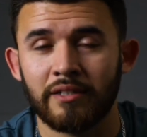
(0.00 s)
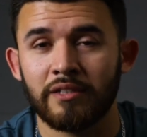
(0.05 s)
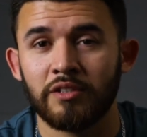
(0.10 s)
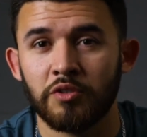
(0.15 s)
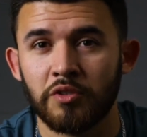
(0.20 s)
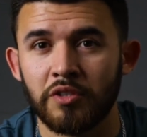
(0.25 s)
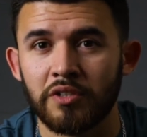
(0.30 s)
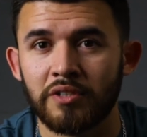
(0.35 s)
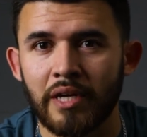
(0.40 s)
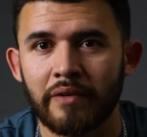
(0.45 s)

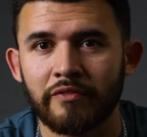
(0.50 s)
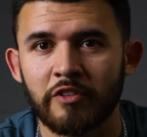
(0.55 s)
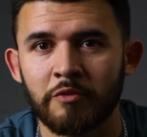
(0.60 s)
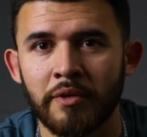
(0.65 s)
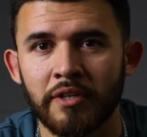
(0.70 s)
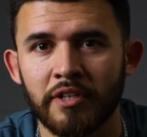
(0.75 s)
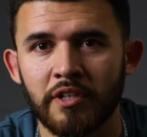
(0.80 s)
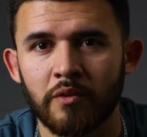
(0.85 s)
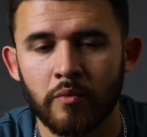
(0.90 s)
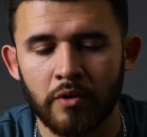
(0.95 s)
You could definitely
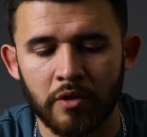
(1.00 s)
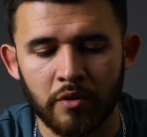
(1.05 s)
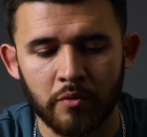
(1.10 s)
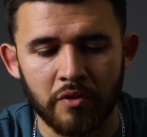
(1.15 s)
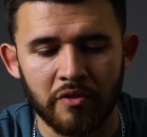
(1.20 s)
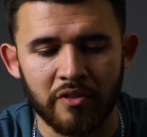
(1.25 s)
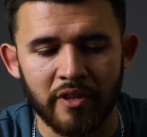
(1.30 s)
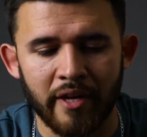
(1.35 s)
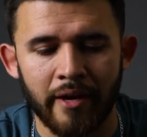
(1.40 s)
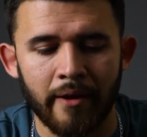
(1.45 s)
make it work
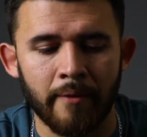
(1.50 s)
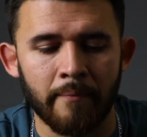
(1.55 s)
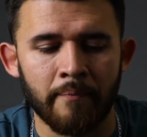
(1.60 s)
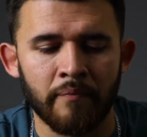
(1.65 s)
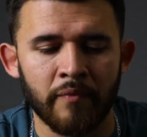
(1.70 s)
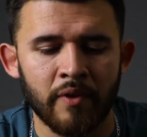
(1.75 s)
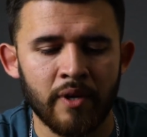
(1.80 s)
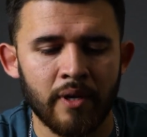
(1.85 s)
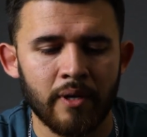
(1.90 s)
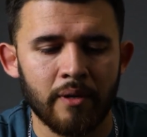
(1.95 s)
with
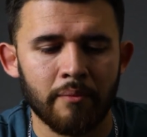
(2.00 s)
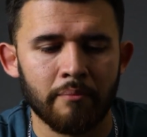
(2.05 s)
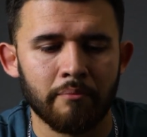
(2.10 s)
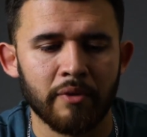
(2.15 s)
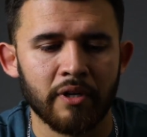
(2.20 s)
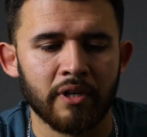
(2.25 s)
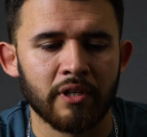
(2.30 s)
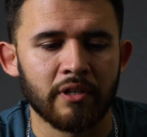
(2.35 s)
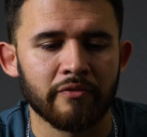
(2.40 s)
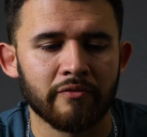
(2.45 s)
that.
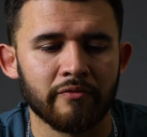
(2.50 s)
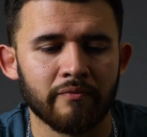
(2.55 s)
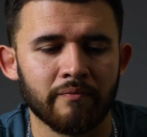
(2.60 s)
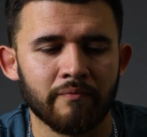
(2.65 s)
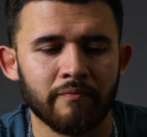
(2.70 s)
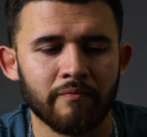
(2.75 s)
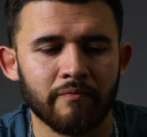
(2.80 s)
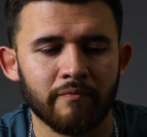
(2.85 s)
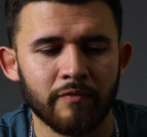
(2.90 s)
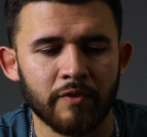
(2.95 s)
But if
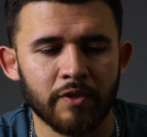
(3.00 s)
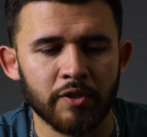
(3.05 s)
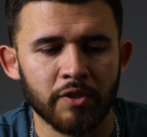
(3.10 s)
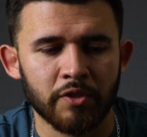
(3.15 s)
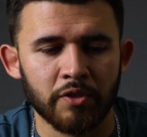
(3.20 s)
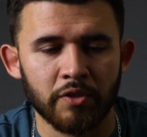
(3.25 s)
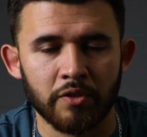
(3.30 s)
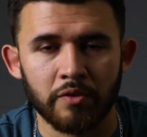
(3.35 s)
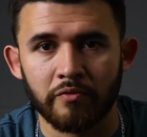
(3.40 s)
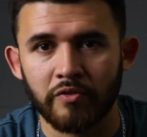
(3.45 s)

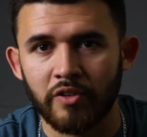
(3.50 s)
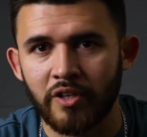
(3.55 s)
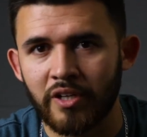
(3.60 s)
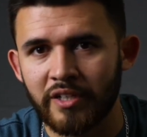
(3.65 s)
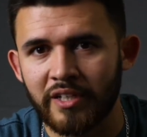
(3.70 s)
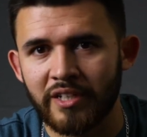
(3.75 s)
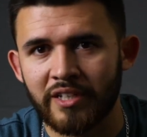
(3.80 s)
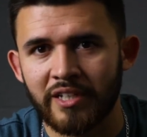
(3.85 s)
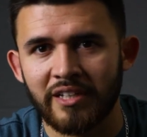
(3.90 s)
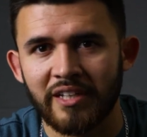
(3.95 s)
you're
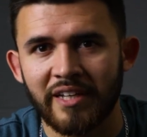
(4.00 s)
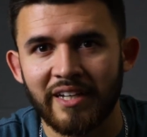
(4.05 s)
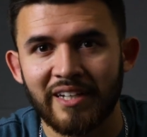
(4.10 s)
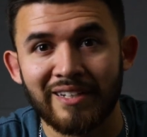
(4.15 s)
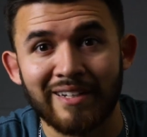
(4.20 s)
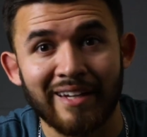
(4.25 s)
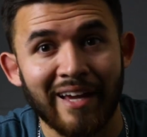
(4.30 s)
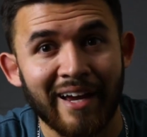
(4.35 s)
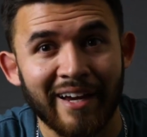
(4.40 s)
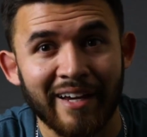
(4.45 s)
vlogging at
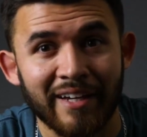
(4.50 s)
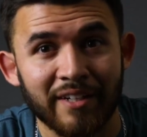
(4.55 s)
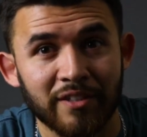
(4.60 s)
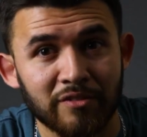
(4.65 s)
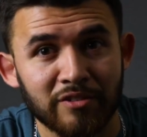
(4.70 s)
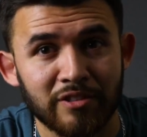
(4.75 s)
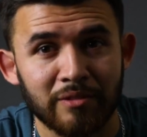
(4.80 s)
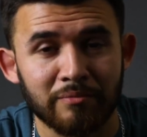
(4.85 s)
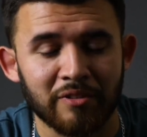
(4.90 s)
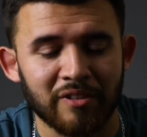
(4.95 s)
like night
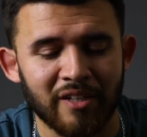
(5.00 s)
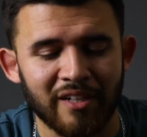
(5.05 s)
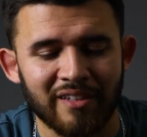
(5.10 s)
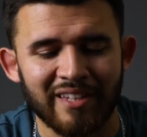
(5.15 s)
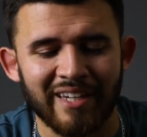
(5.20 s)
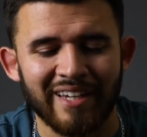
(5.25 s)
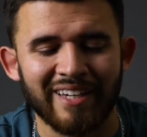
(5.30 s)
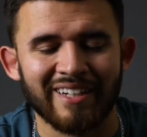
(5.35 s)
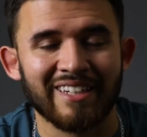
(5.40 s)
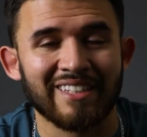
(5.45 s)
or something like
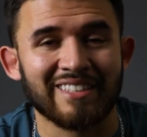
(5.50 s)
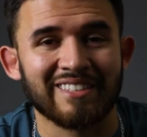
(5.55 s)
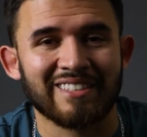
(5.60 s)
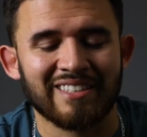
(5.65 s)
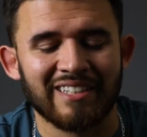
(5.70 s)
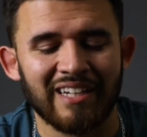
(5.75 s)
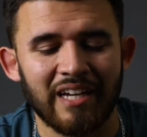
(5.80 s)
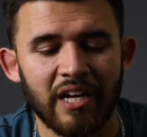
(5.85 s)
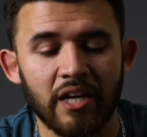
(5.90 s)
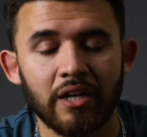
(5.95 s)
that,
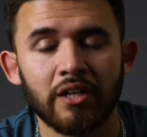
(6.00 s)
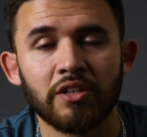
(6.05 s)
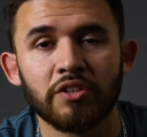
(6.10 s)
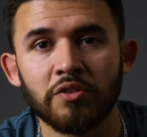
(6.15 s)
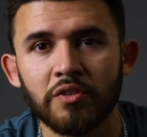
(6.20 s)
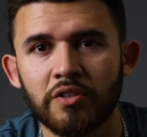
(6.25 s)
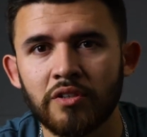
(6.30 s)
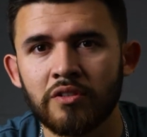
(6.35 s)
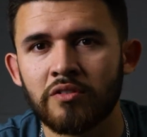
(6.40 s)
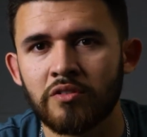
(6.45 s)

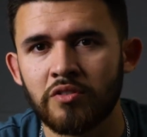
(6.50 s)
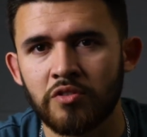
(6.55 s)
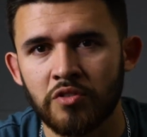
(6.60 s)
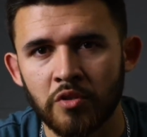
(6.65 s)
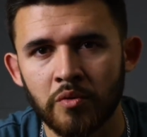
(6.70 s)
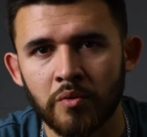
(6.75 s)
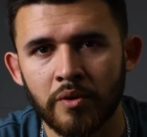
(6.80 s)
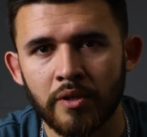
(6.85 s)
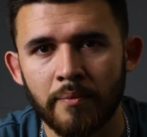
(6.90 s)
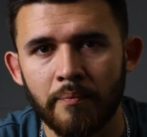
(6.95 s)
you can
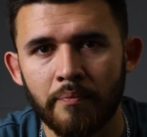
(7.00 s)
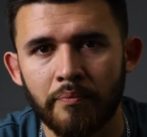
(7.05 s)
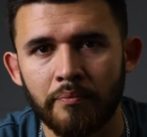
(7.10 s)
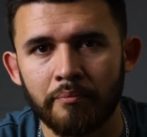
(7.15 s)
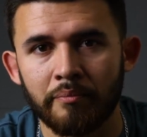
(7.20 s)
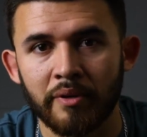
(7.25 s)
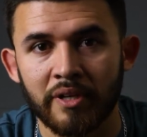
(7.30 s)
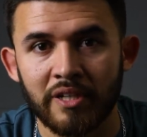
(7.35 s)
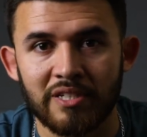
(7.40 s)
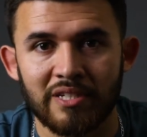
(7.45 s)
do
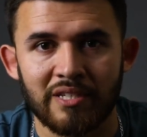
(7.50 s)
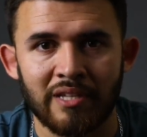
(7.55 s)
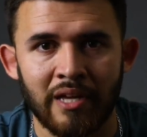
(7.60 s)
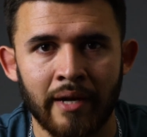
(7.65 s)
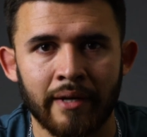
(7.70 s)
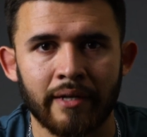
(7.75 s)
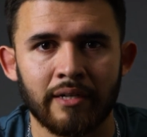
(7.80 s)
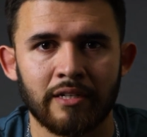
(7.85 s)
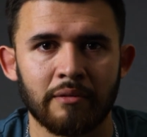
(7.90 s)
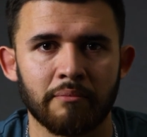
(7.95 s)
it, but it's
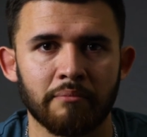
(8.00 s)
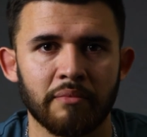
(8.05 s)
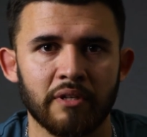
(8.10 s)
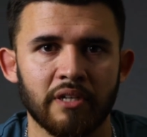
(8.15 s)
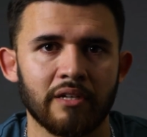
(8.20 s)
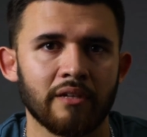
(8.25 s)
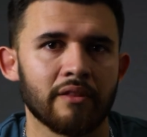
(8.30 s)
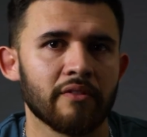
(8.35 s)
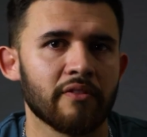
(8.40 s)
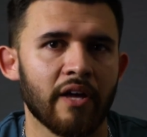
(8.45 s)
not gonna
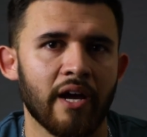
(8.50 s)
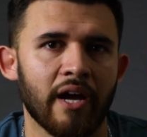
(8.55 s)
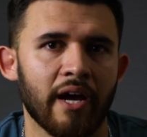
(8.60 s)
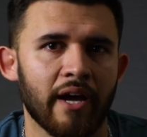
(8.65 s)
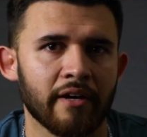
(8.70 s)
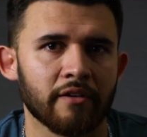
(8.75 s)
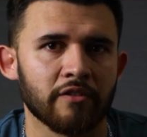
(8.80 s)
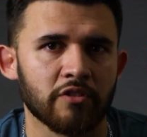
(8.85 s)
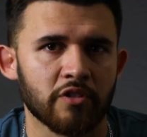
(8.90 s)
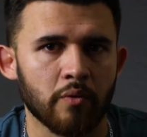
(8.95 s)
be the
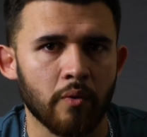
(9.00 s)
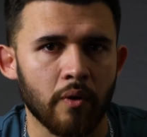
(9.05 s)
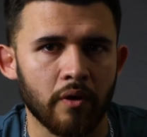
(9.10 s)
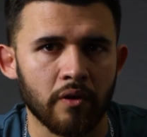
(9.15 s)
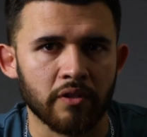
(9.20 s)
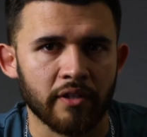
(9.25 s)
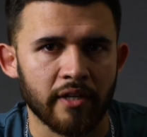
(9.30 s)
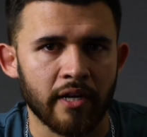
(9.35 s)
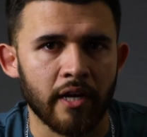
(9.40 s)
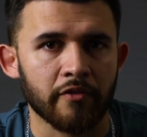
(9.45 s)
highest
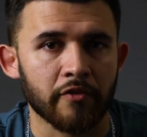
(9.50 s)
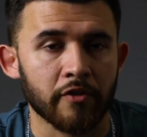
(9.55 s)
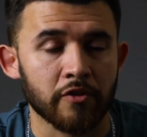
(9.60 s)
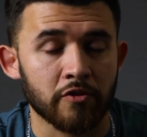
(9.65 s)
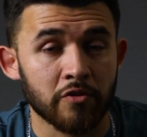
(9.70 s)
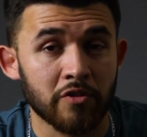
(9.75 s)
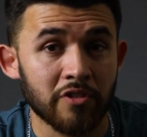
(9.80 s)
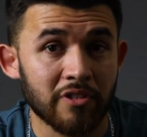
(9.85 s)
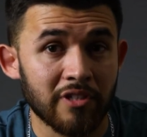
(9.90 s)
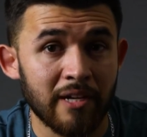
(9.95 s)
quality out there.
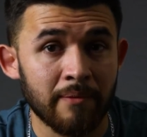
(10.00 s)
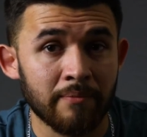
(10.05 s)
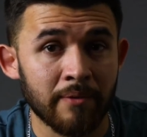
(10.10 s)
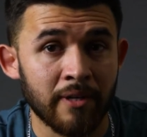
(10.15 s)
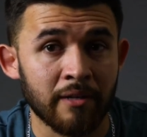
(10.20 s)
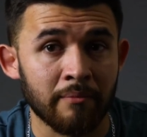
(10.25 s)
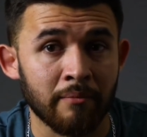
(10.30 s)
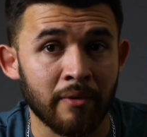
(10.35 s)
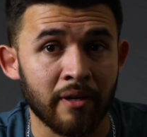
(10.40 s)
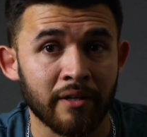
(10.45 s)
So just keep
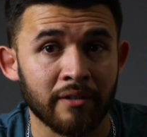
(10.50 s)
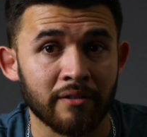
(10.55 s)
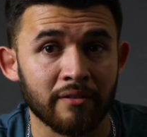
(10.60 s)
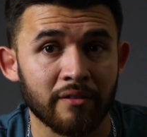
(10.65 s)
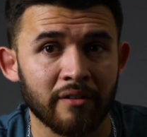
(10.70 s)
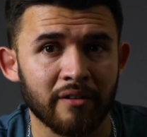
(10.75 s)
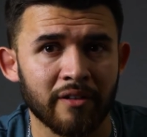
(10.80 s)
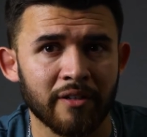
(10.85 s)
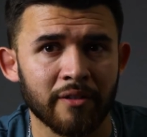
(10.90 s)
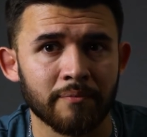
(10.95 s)
that in mind,
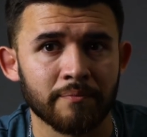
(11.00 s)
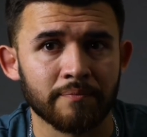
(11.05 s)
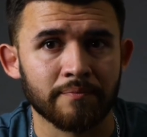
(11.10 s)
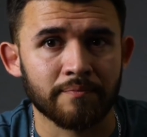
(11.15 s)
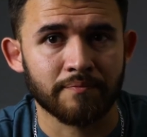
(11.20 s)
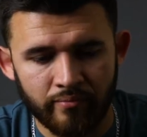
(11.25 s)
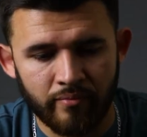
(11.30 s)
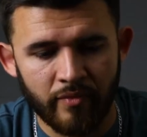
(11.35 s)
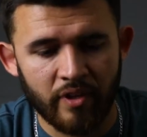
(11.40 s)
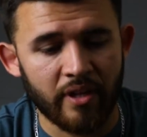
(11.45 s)
all right?
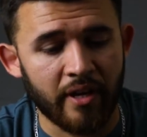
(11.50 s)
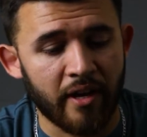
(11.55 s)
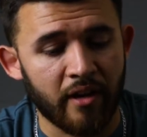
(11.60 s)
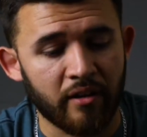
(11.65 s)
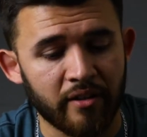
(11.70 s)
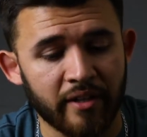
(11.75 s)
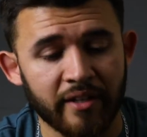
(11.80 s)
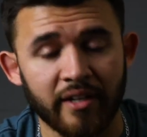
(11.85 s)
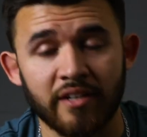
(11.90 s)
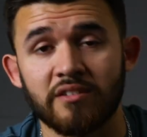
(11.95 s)

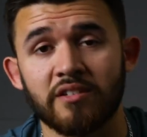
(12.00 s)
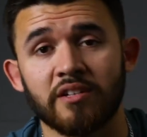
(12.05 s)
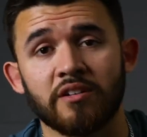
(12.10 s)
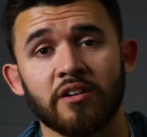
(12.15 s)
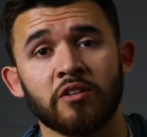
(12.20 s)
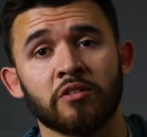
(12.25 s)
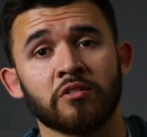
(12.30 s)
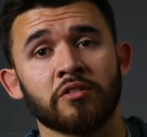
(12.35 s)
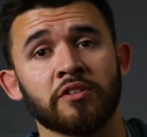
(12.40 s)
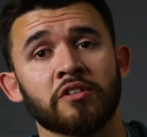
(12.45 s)
Now, like I
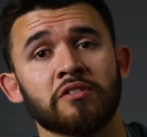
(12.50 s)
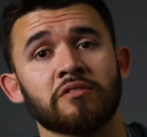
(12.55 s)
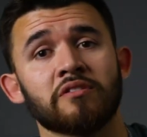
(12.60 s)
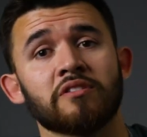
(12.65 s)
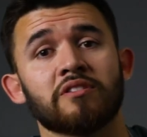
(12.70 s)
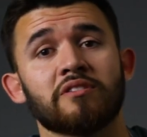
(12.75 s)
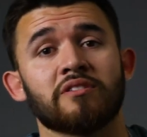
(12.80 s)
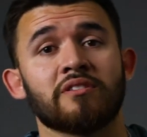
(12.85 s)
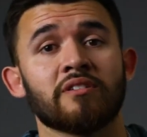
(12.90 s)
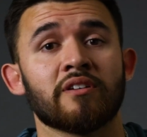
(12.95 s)
said earlier,
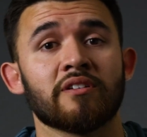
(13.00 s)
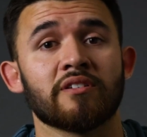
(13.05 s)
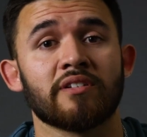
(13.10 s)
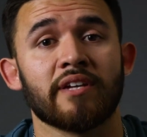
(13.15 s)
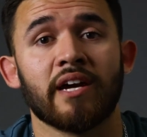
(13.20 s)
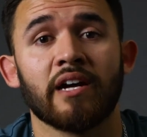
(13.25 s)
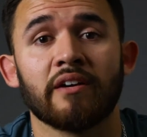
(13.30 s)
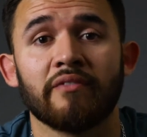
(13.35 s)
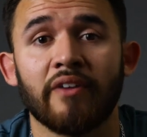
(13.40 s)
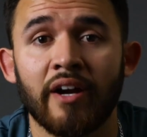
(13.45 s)
this does
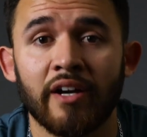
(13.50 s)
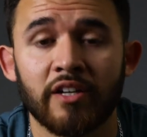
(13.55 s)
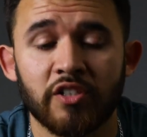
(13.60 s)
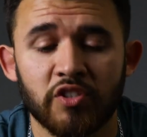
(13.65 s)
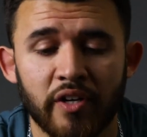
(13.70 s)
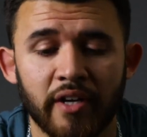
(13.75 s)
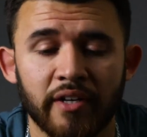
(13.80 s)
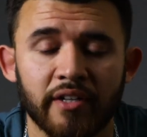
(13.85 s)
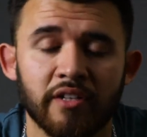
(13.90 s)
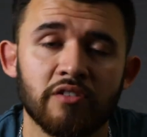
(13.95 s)
have eye
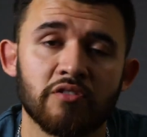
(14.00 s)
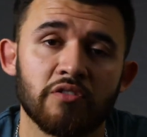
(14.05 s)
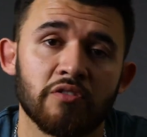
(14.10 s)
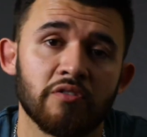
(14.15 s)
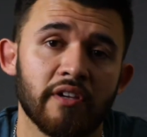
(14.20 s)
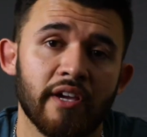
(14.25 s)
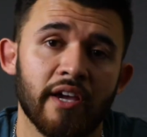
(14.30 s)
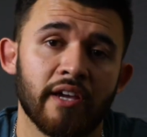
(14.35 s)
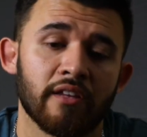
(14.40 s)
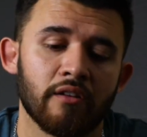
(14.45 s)
tracking, so
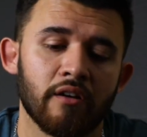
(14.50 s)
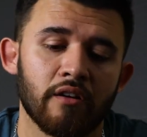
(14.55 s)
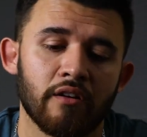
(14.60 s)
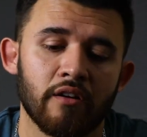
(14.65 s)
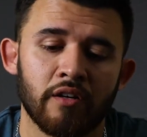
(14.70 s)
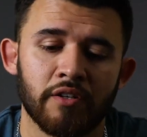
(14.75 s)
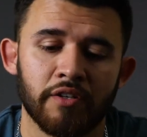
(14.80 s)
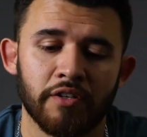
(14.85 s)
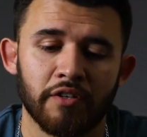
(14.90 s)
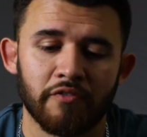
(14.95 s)
you can lock
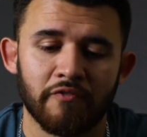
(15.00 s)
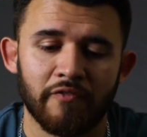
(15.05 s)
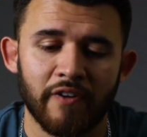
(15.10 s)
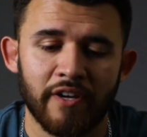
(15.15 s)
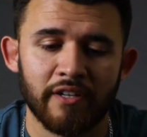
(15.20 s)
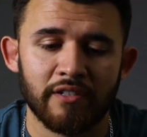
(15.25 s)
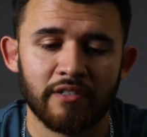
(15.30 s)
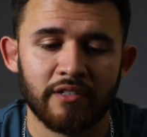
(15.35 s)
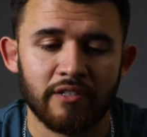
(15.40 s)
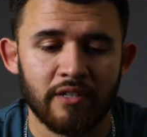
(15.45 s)
onto your
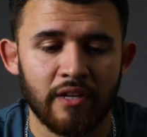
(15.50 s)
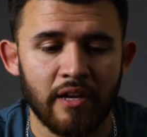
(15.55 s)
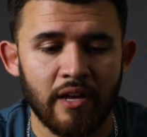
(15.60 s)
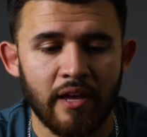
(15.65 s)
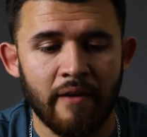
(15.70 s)
face.